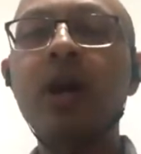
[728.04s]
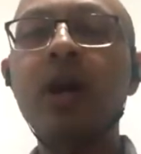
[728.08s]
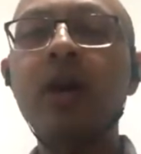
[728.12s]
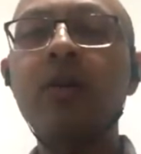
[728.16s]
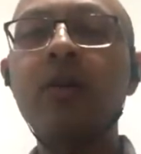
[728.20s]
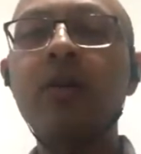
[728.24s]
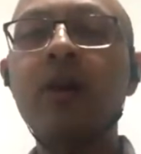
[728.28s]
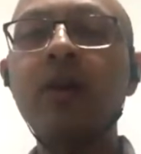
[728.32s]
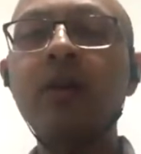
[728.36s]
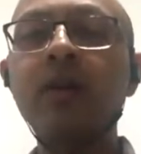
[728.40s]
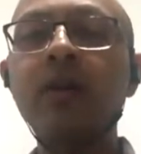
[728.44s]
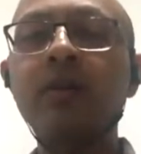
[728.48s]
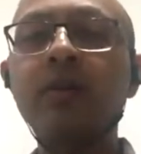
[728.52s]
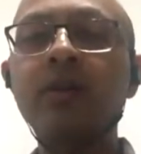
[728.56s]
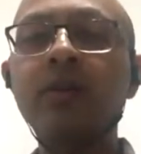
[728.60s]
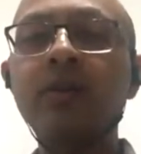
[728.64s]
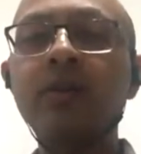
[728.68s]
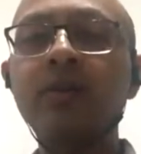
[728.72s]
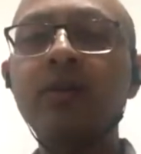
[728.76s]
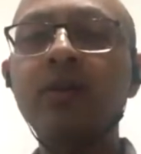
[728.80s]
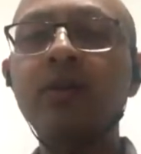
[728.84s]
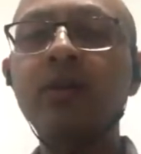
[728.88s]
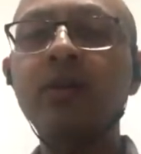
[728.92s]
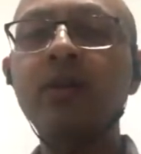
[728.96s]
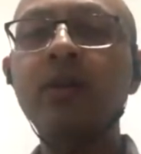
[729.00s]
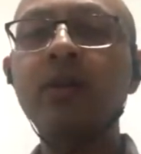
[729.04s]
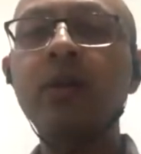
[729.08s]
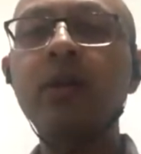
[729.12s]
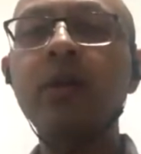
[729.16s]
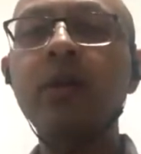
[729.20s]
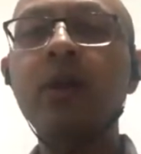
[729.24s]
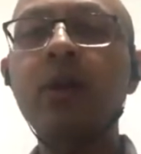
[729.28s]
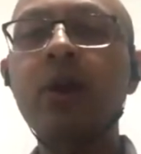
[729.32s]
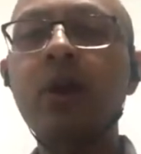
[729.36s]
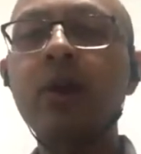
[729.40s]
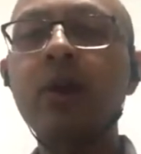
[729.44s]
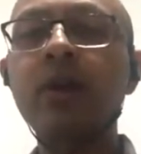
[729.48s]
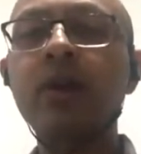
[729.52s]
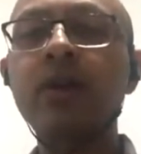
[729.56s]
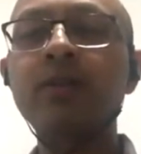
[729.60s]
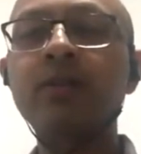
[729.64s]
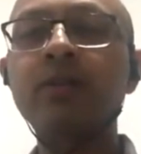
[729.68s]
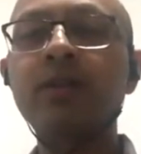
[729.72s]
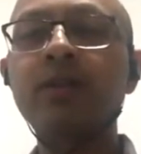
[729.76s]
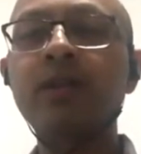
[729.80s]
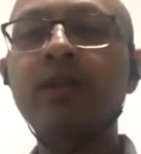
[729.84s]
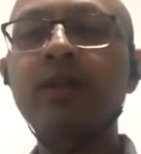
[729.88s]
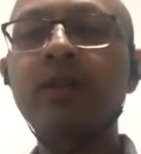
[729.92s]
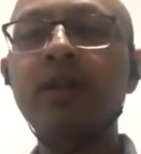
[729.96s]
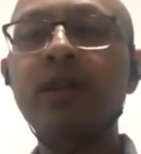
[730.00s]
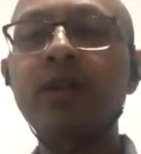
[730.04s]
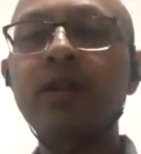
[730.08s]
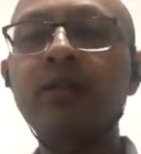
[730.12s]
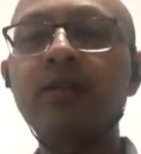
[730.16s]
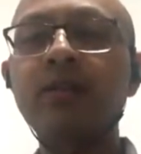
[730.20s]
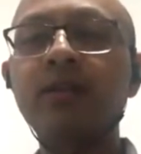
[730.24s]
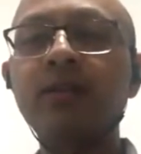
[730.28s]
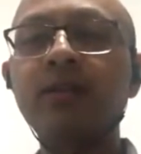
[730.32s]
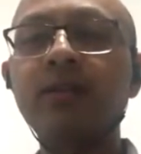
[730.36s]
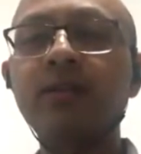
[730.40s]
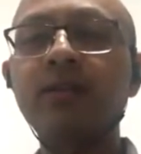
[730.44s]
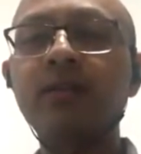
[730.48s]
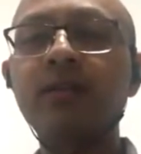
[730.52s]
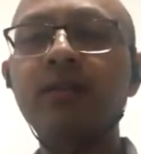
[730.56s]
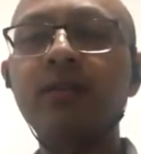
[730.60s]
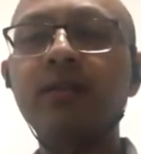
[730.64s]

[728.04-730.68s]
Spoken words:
a Vanaprastha or a Sannyasi.